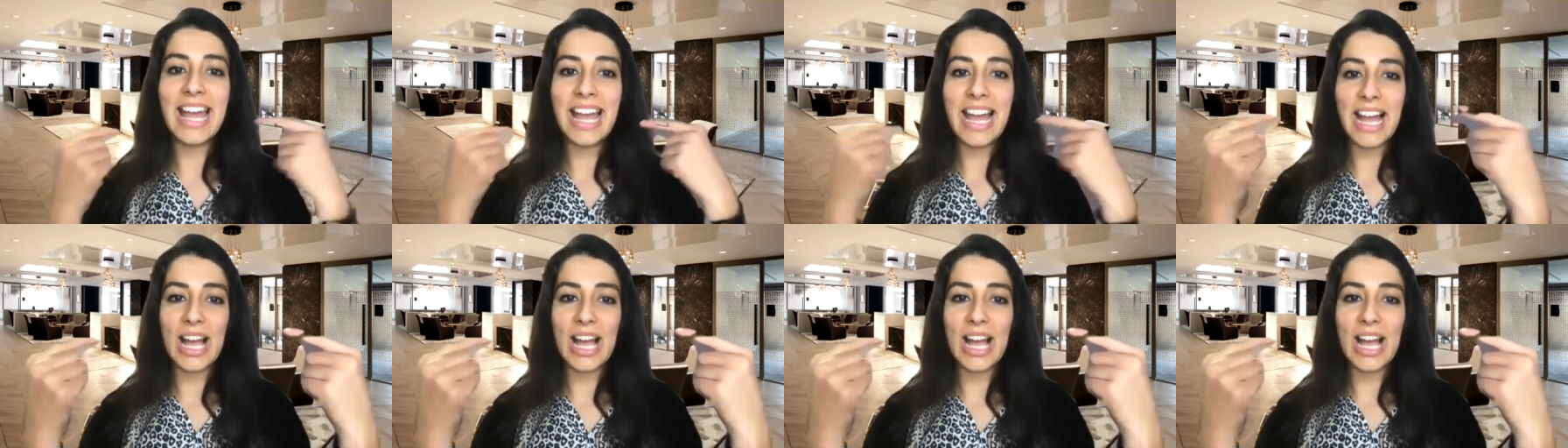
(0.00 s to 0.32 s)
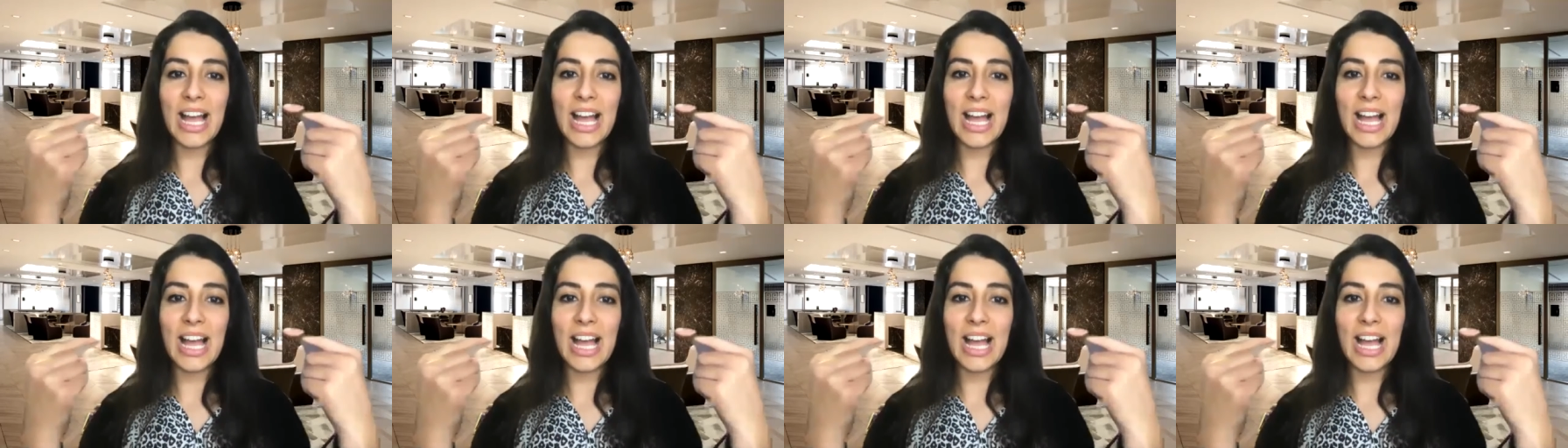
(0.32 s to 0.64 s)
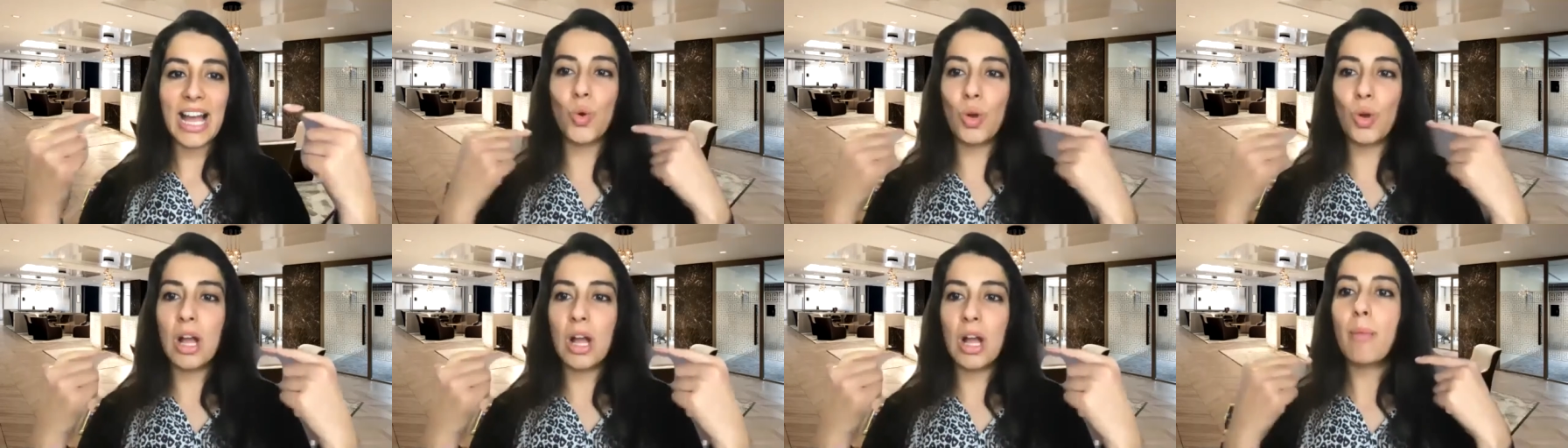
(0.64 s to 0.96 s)

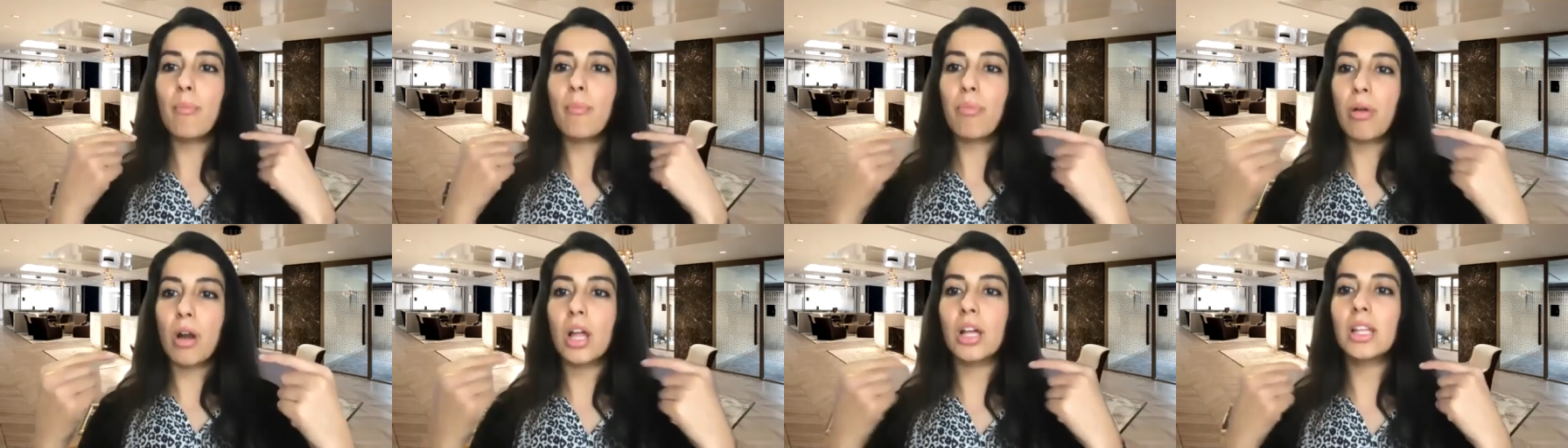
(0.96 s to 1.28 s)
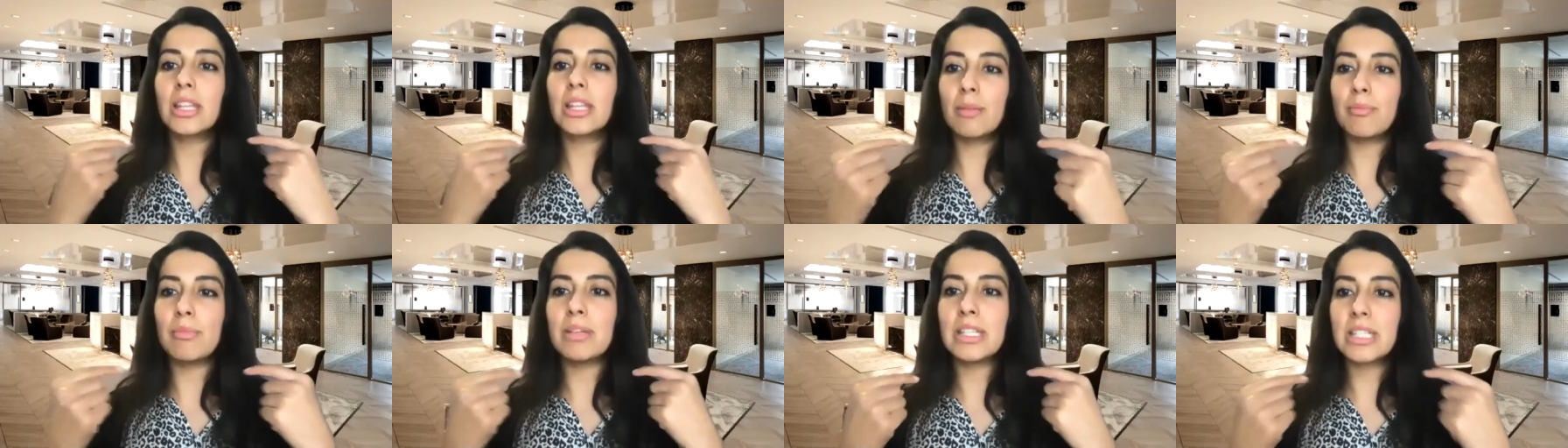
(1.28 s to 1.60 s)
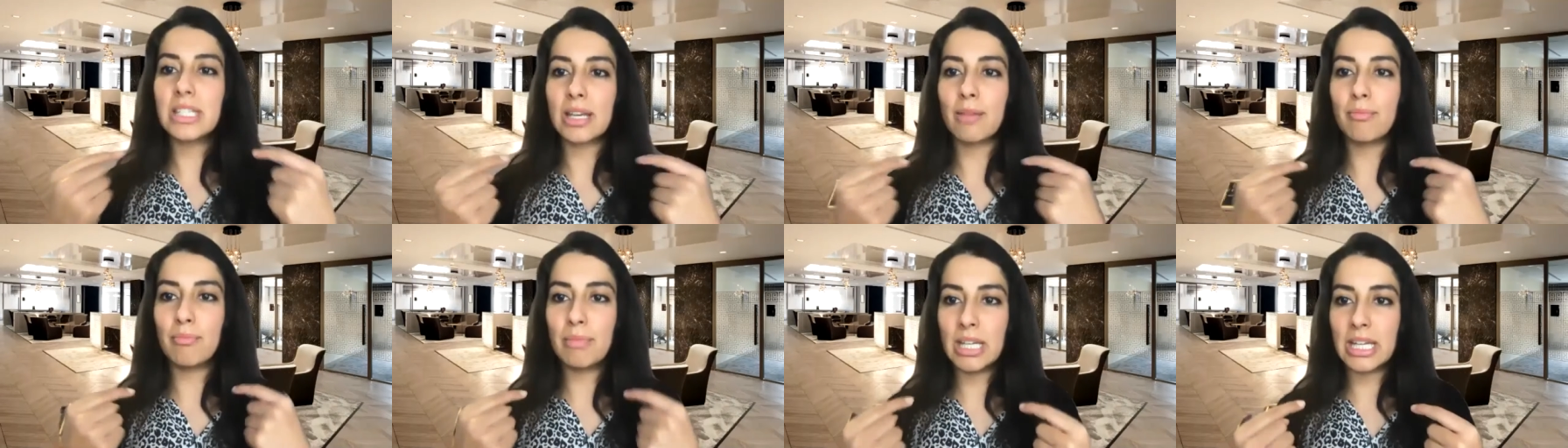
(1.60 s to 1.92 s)
hello, plug them
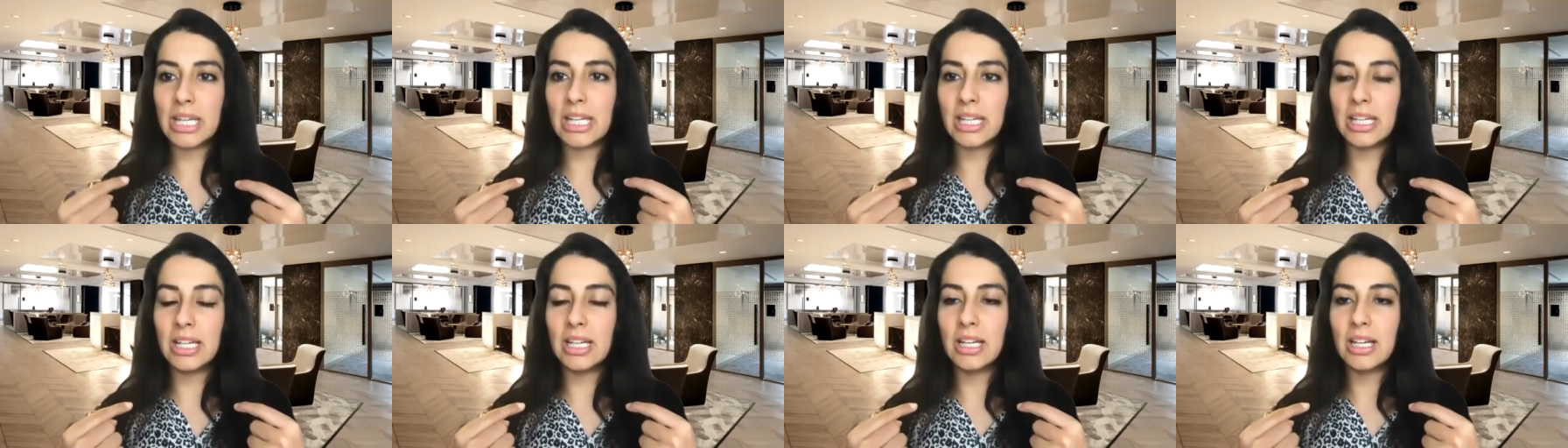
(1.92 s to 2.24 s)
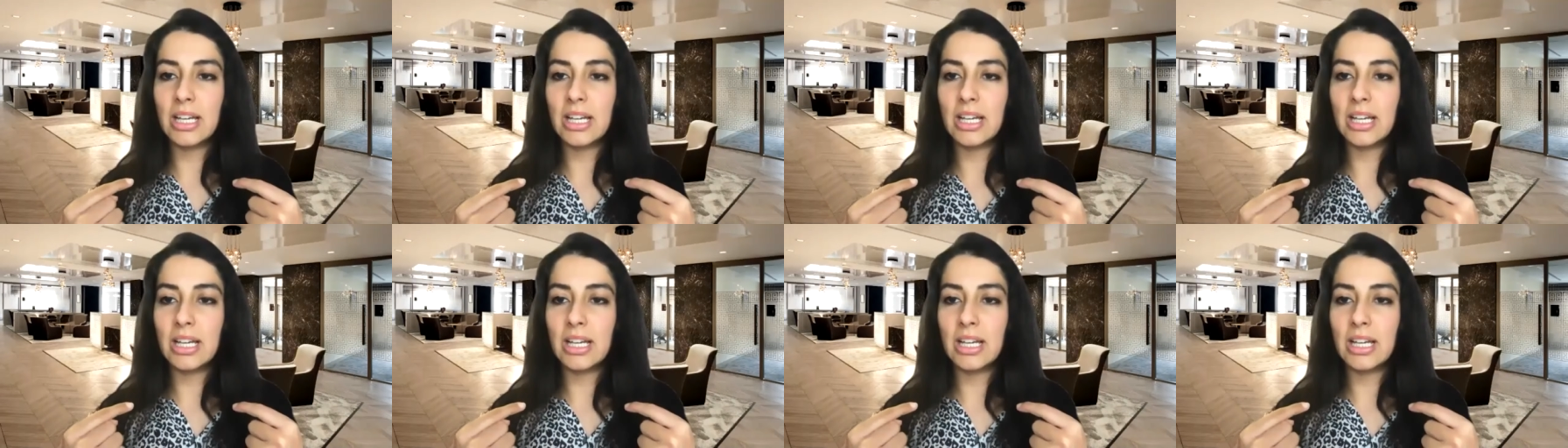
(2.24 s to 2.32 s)
into me,